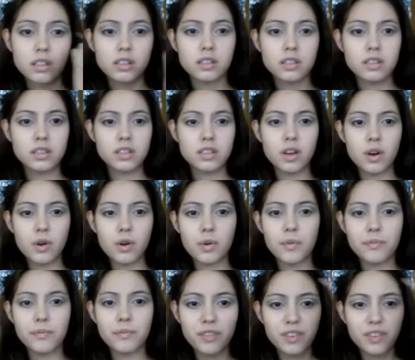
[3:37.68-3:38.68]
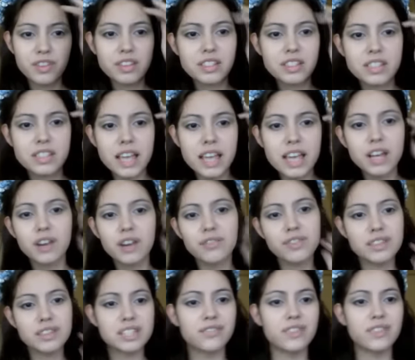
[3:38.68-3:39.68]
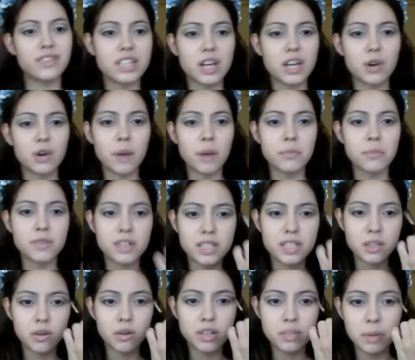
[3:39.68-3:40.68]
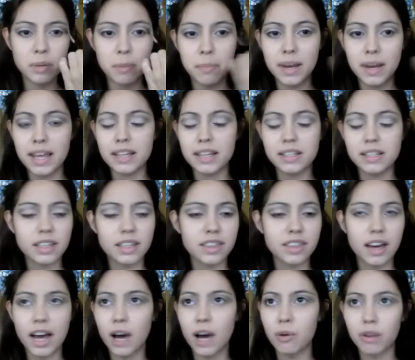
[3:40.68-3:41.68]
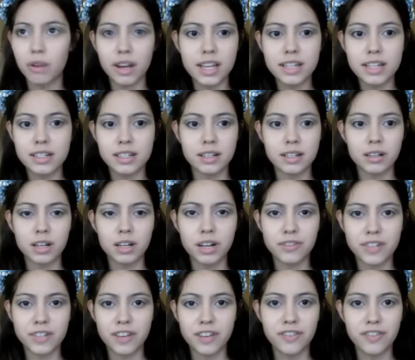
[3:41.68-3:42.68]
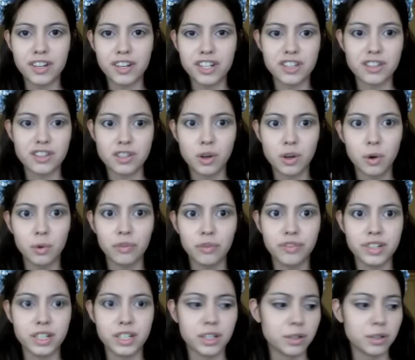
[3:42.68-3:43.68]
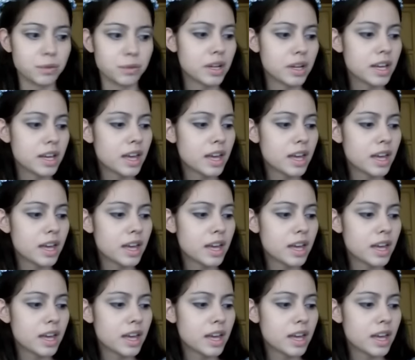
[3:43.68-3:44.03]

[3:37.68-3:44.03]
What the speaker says: So for the sake of this video, I'm just going to be blending that out later after I finish this whole video.